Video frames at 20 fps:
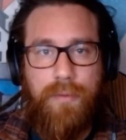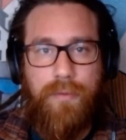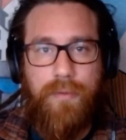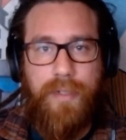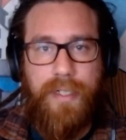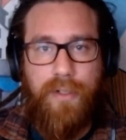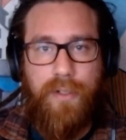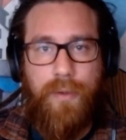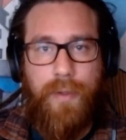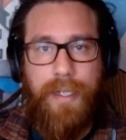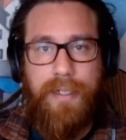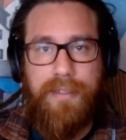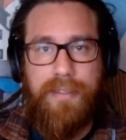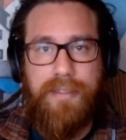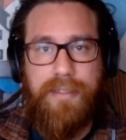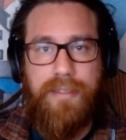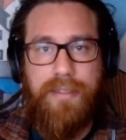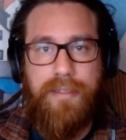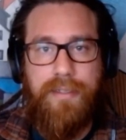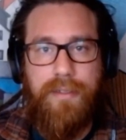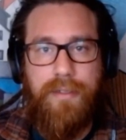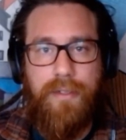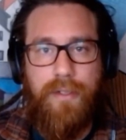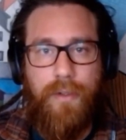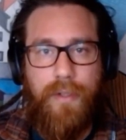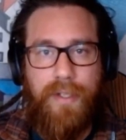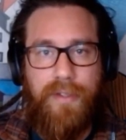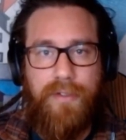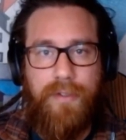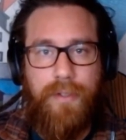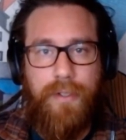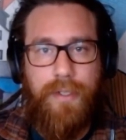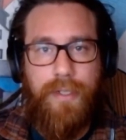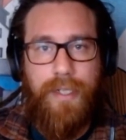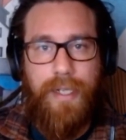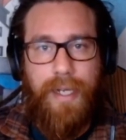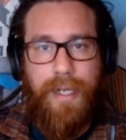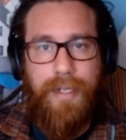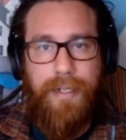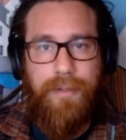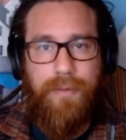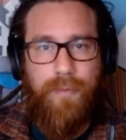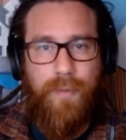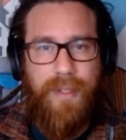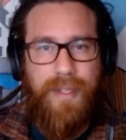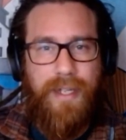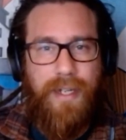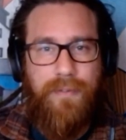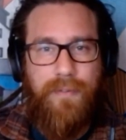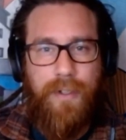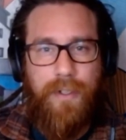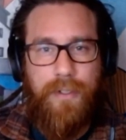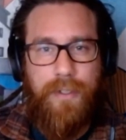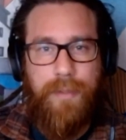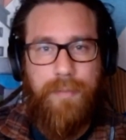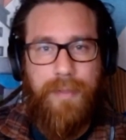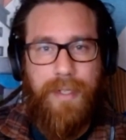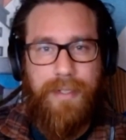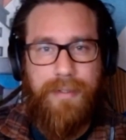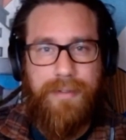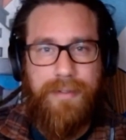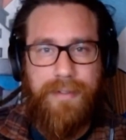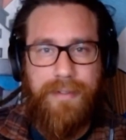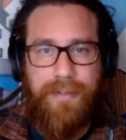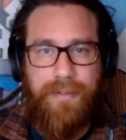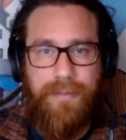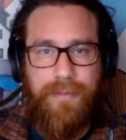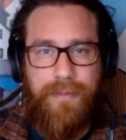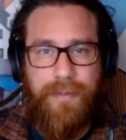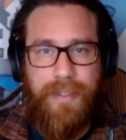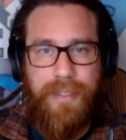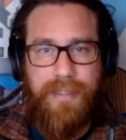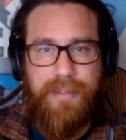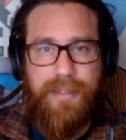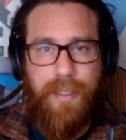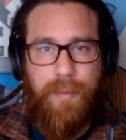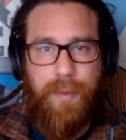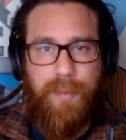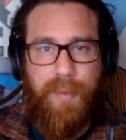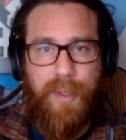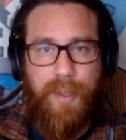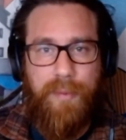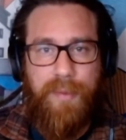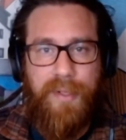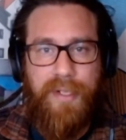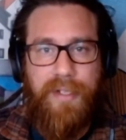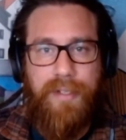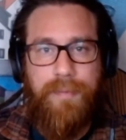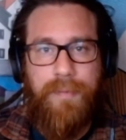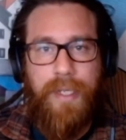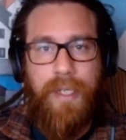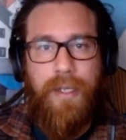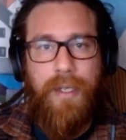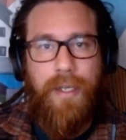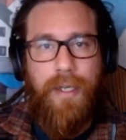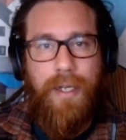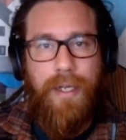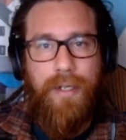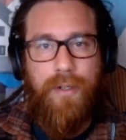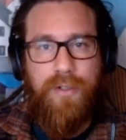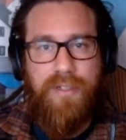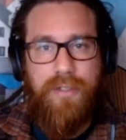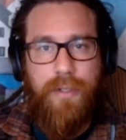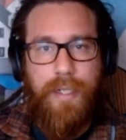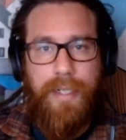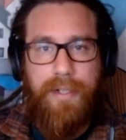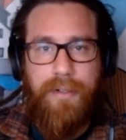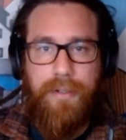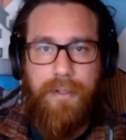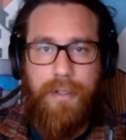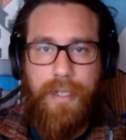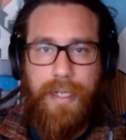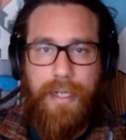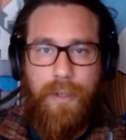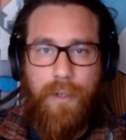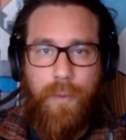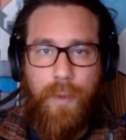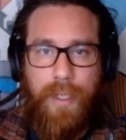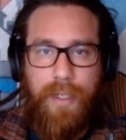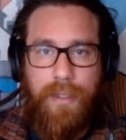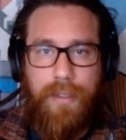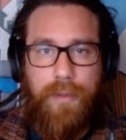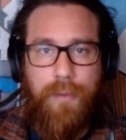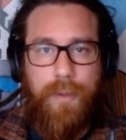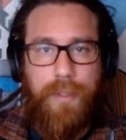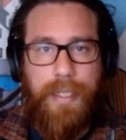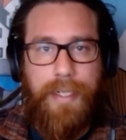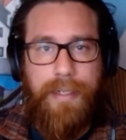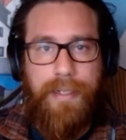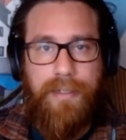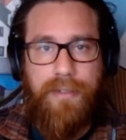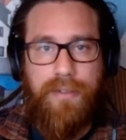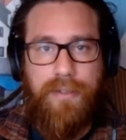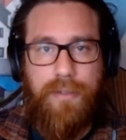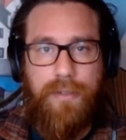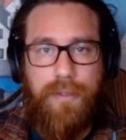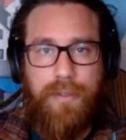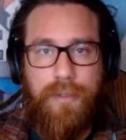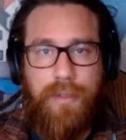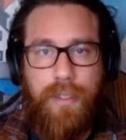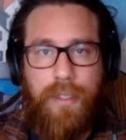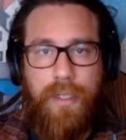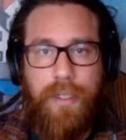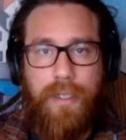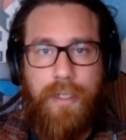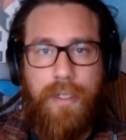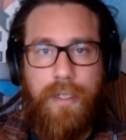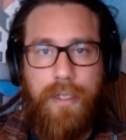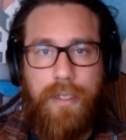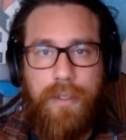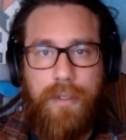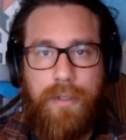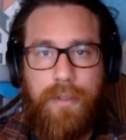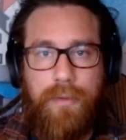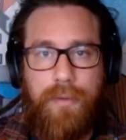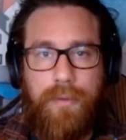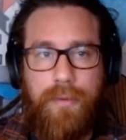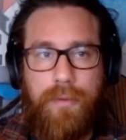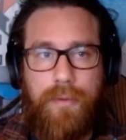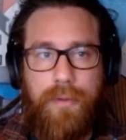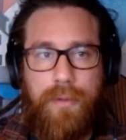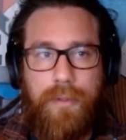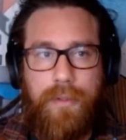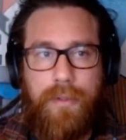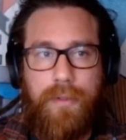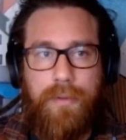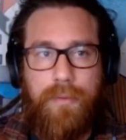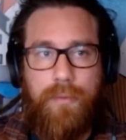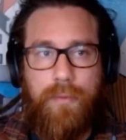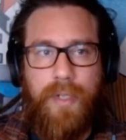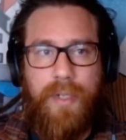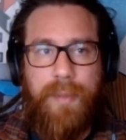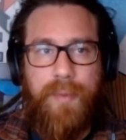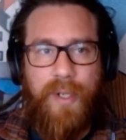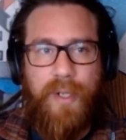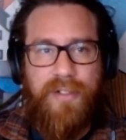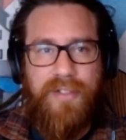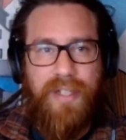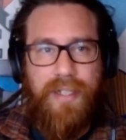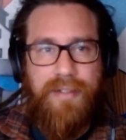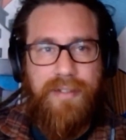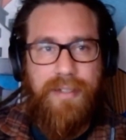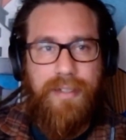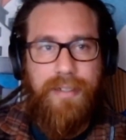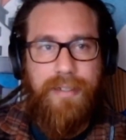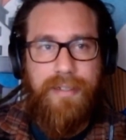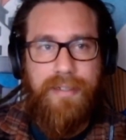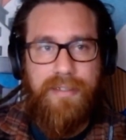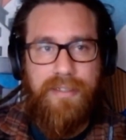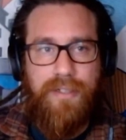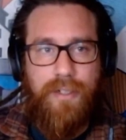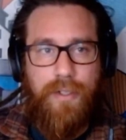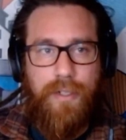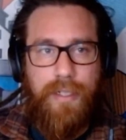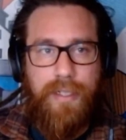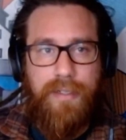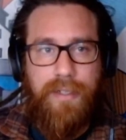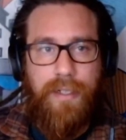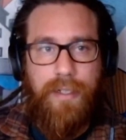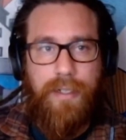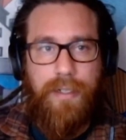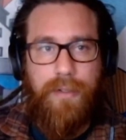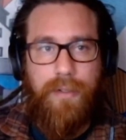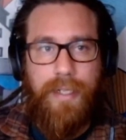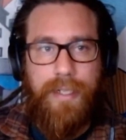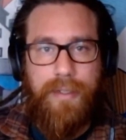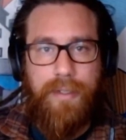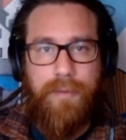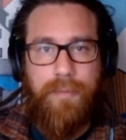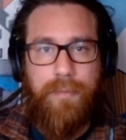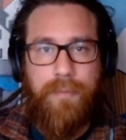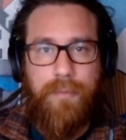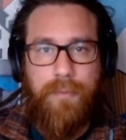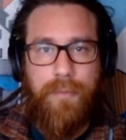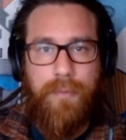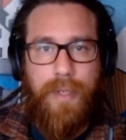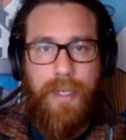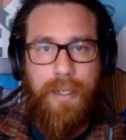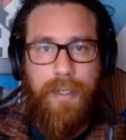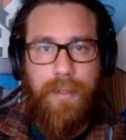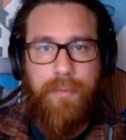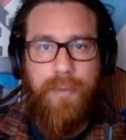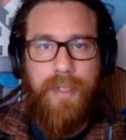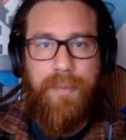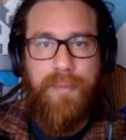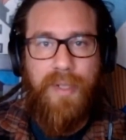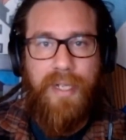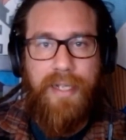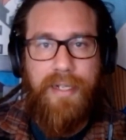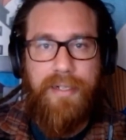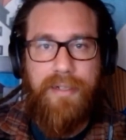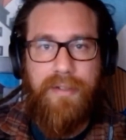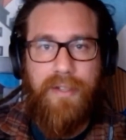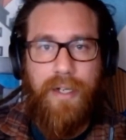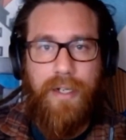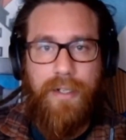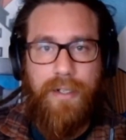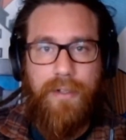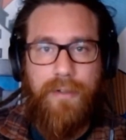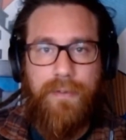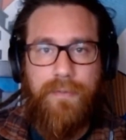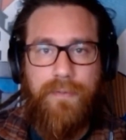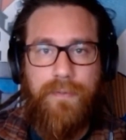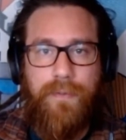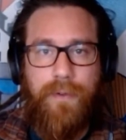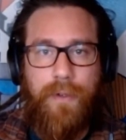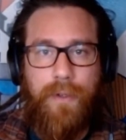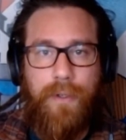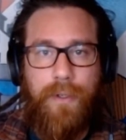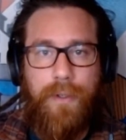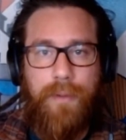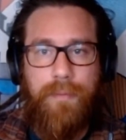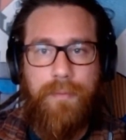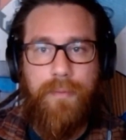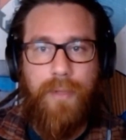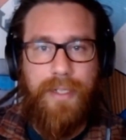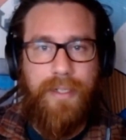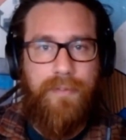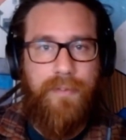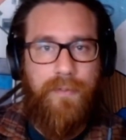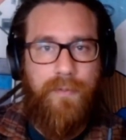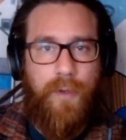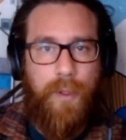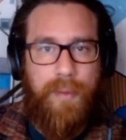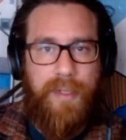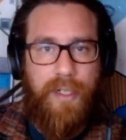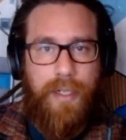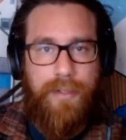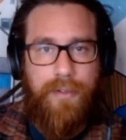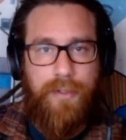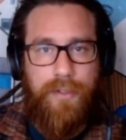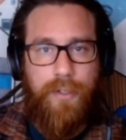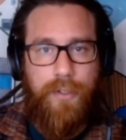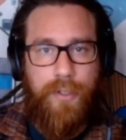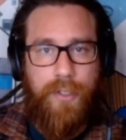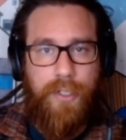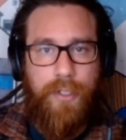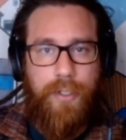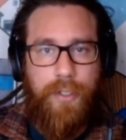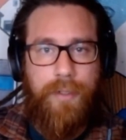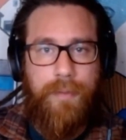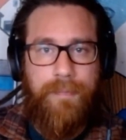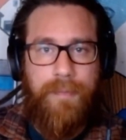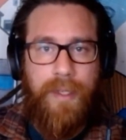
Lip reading: request going through, and with our volume, that didn't really seem appropriate. And also, I don't know how well it would handle reprocessing historic data, like replaying data from, like if you fall behind on your queue,